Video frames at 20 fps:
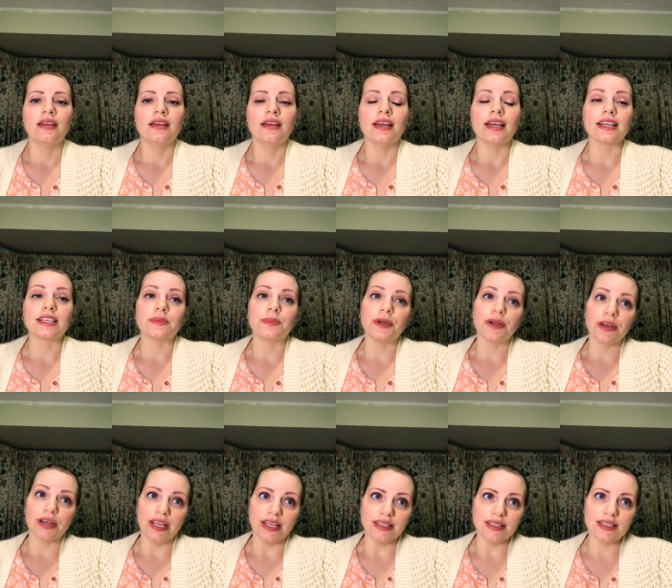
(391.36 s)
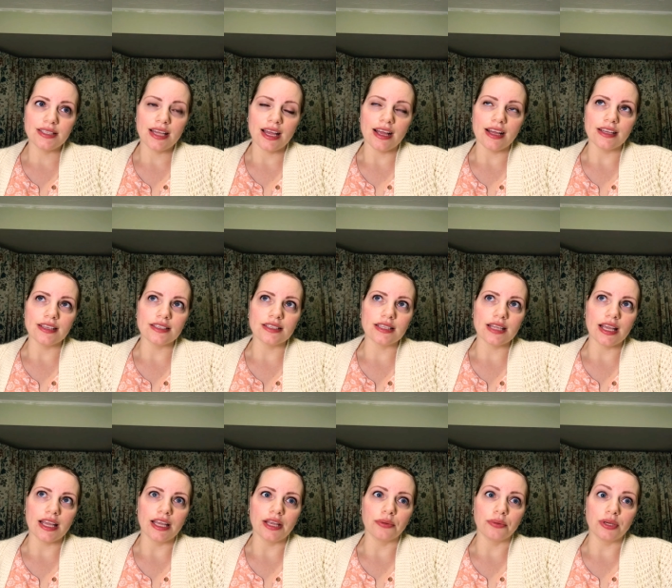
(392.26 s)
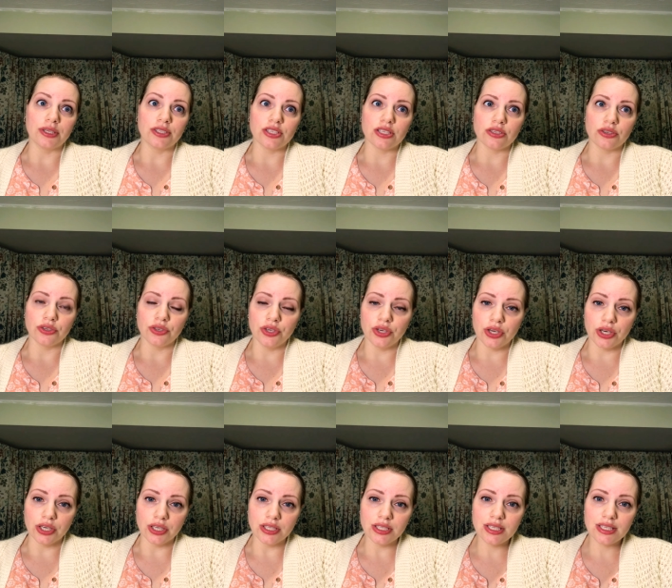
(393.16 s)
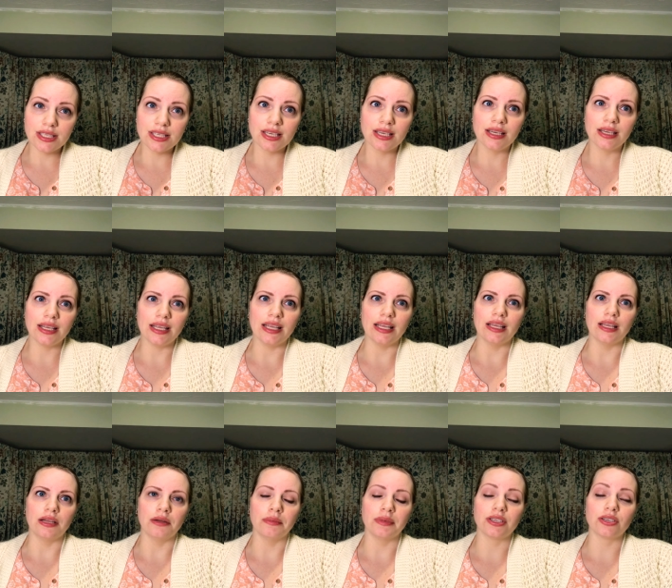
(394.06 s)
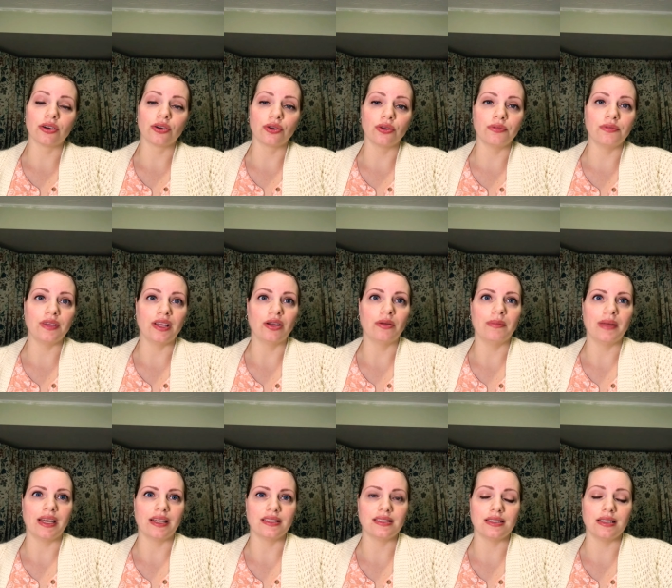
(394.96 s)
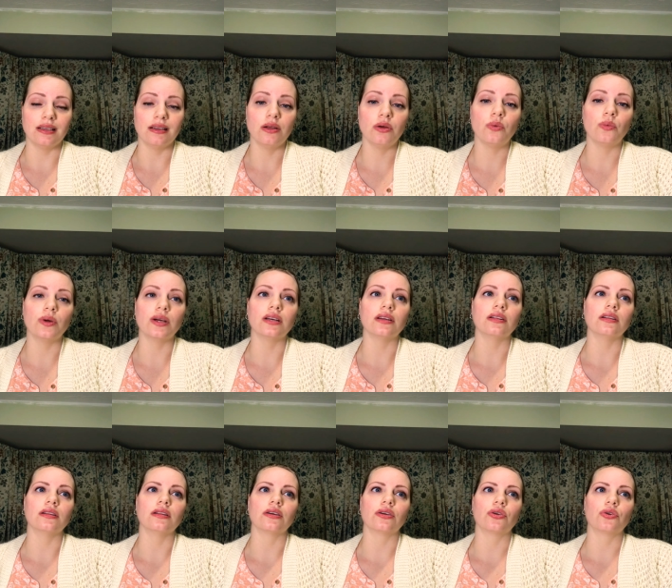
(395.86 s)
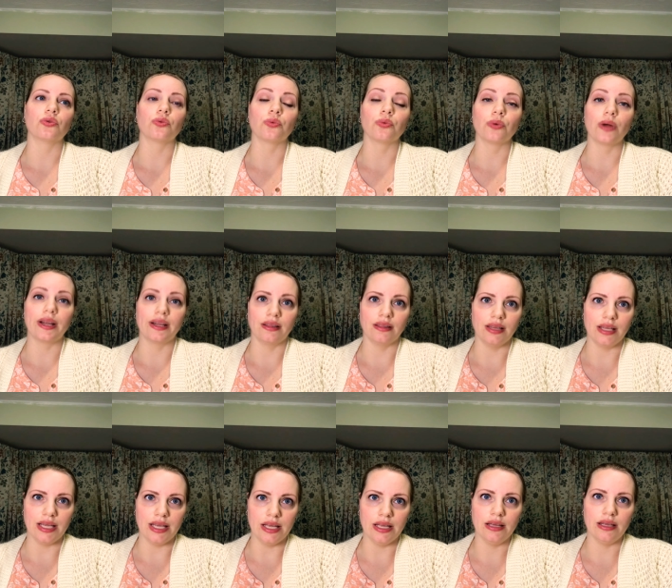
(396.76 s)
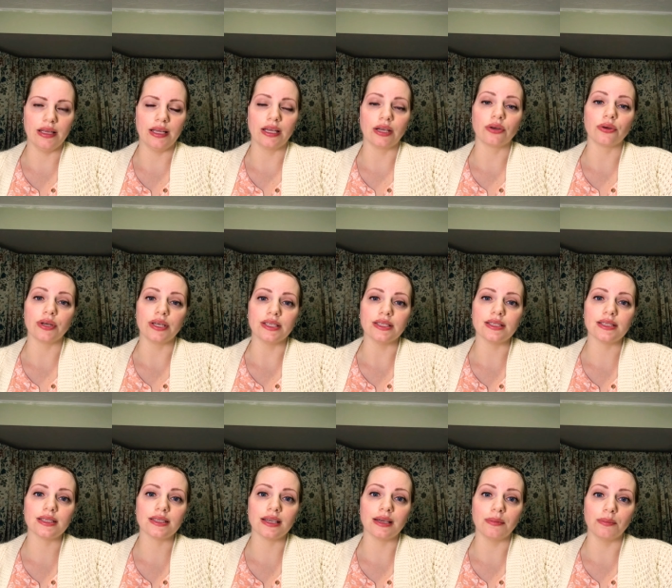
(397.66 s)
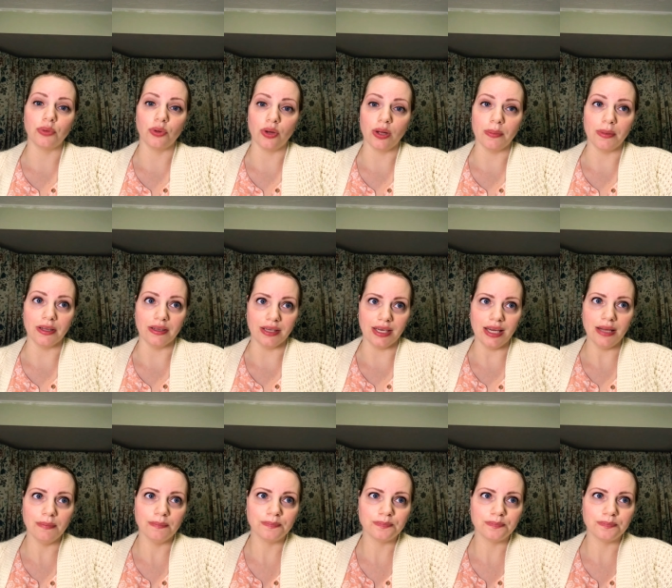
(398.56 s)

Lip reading: Experience as a registered nurse in maternal fetal medicine will greatly increase employability.